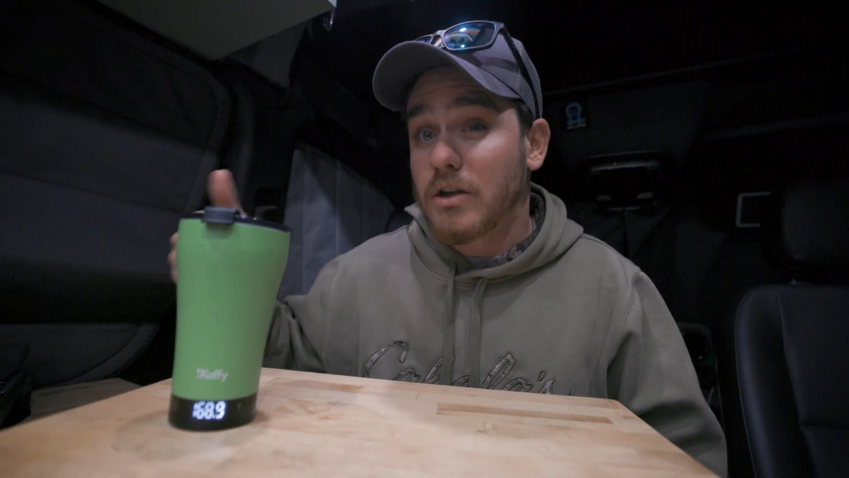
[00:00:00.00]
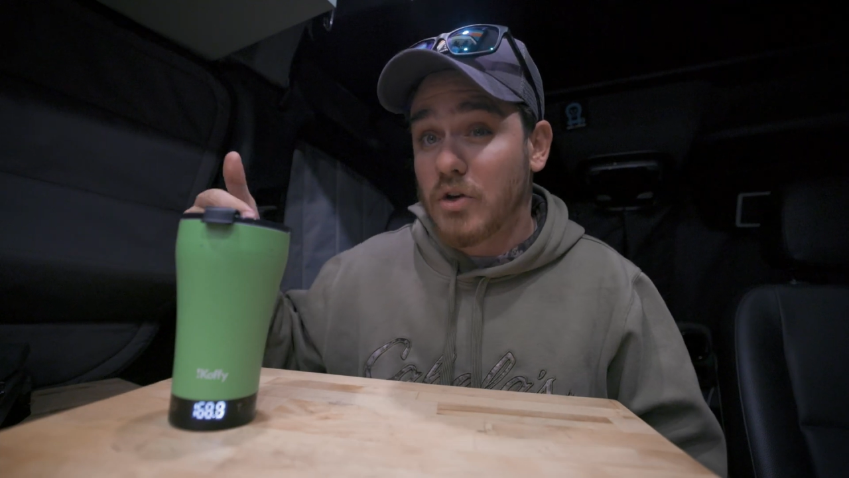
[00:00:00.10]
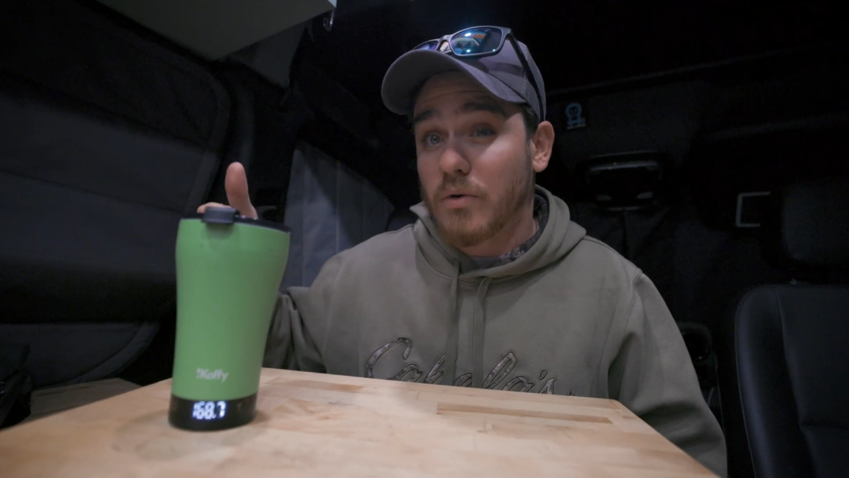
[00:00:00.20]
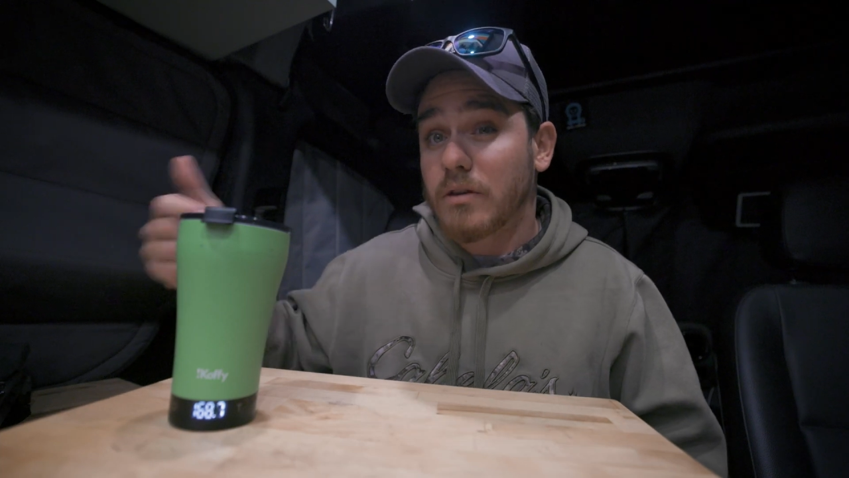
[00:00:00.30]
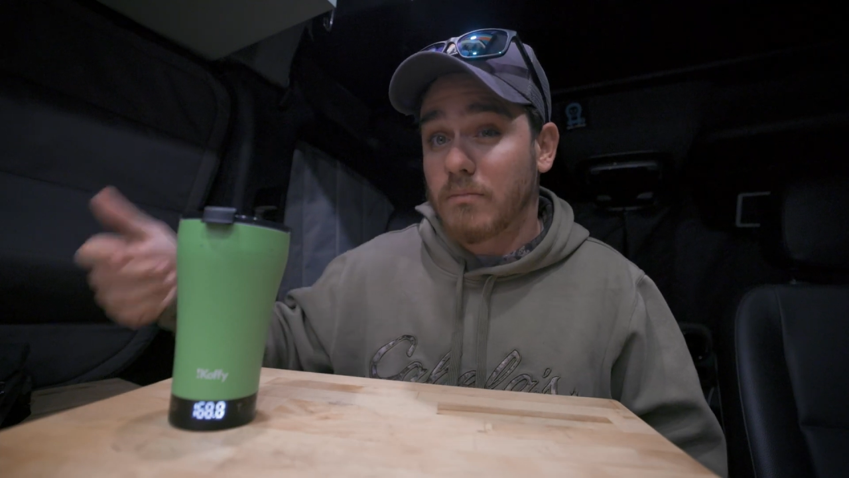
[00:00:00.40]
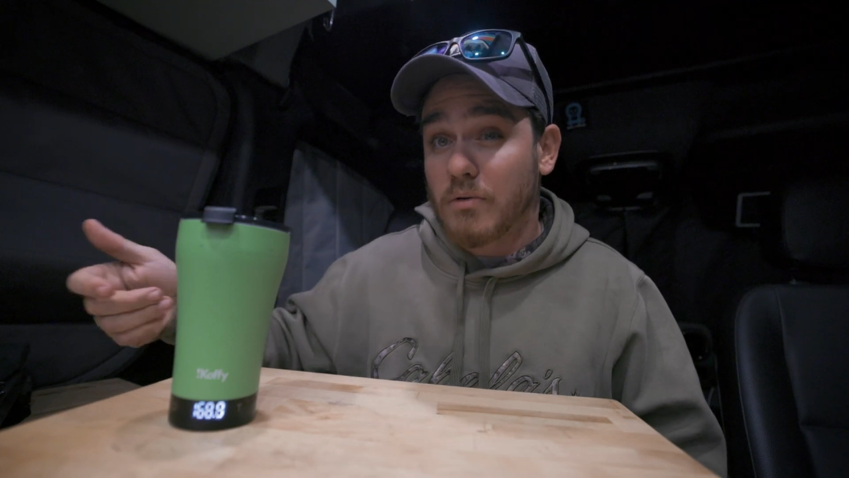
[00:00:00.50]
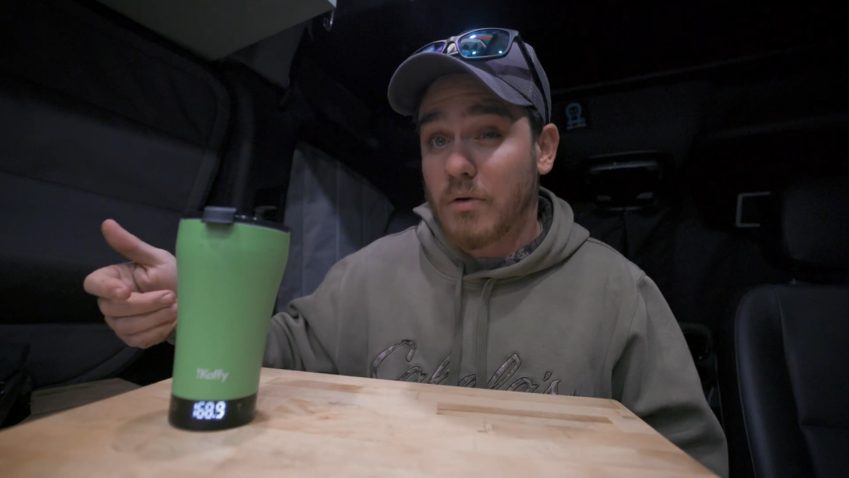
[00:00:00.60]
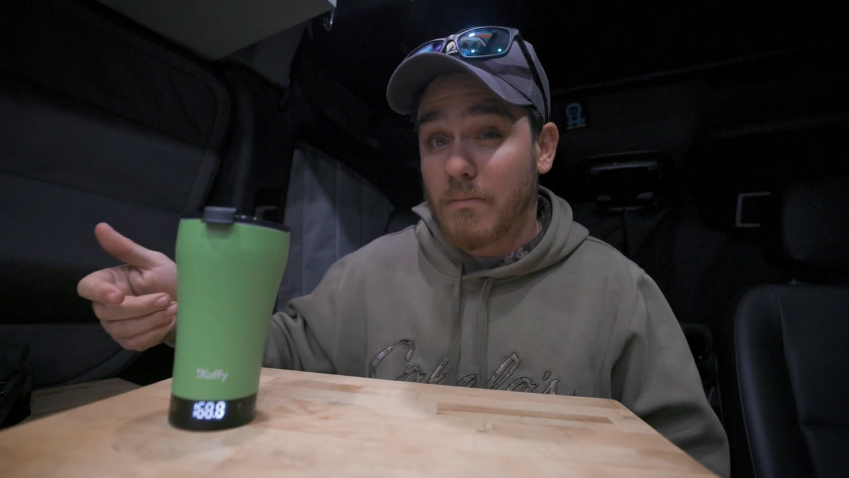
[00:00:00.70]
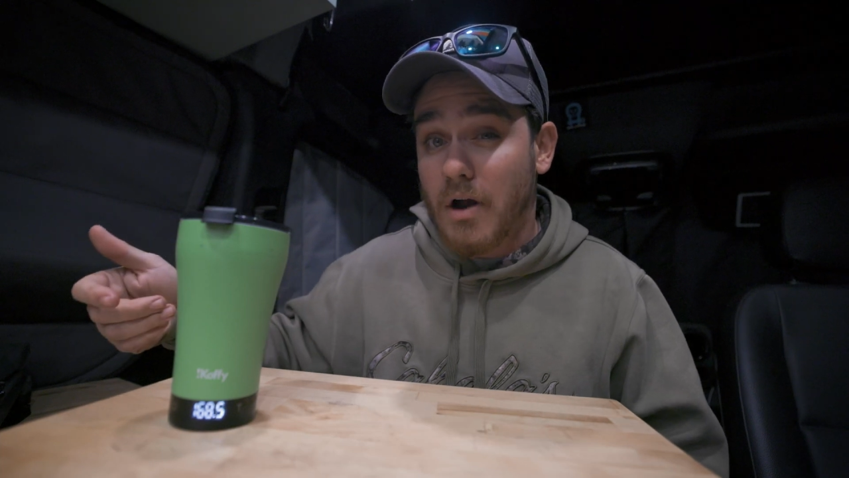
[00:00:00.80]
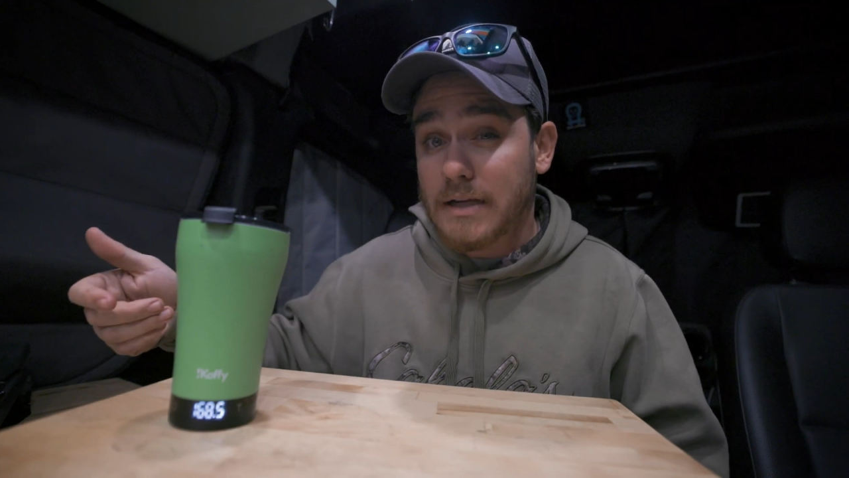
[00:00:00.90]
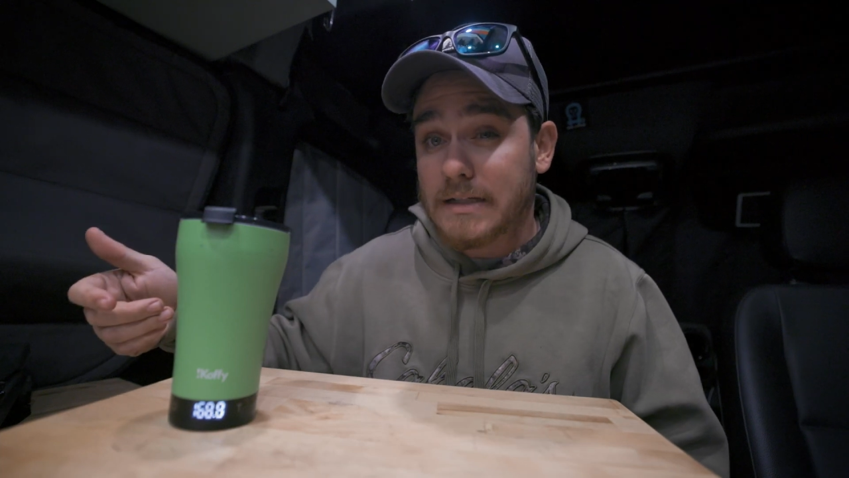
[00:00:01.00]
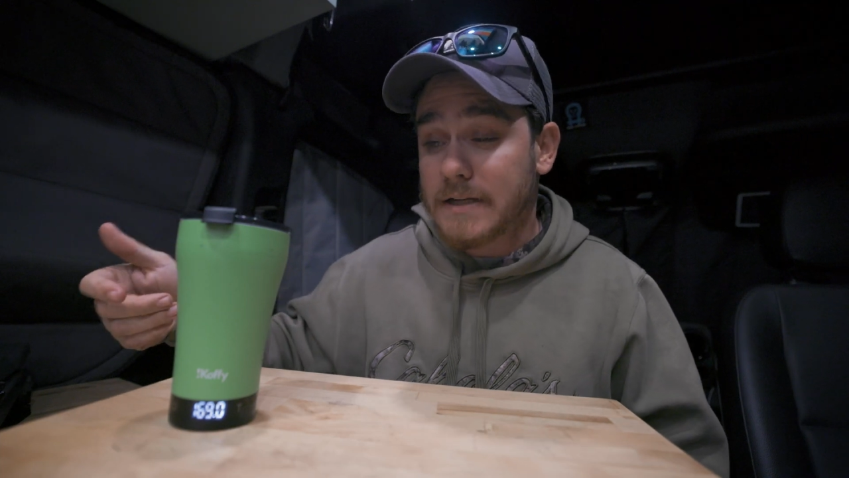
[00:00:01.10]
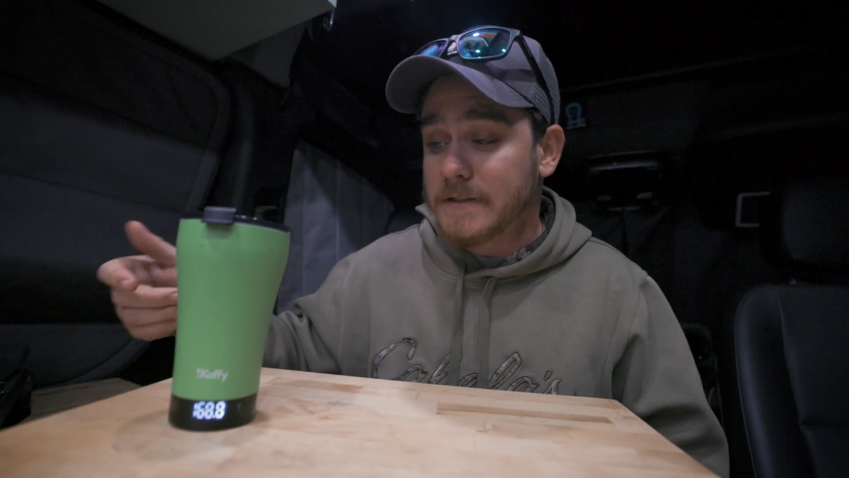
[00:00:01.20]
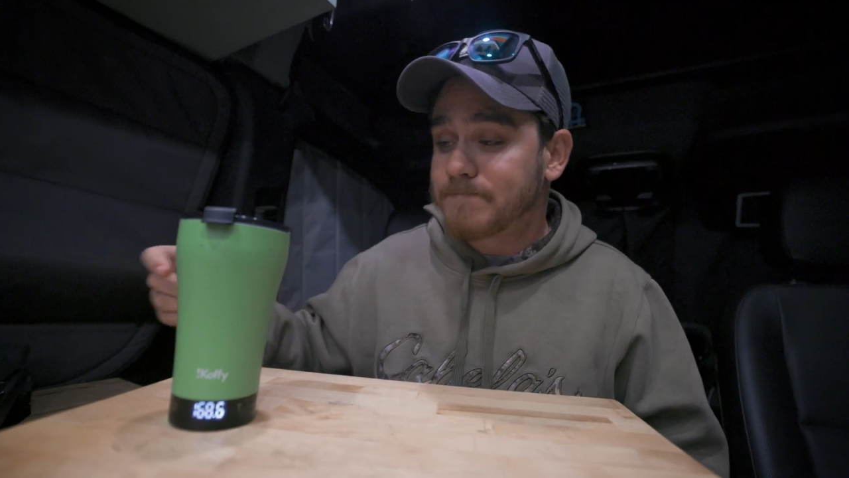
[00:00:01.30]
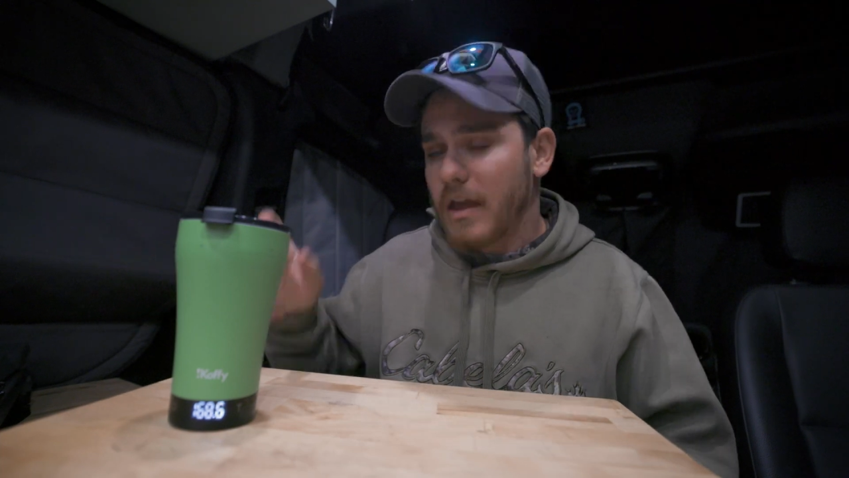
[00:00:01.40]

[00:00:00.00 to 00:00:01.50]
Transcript: during the brewing process.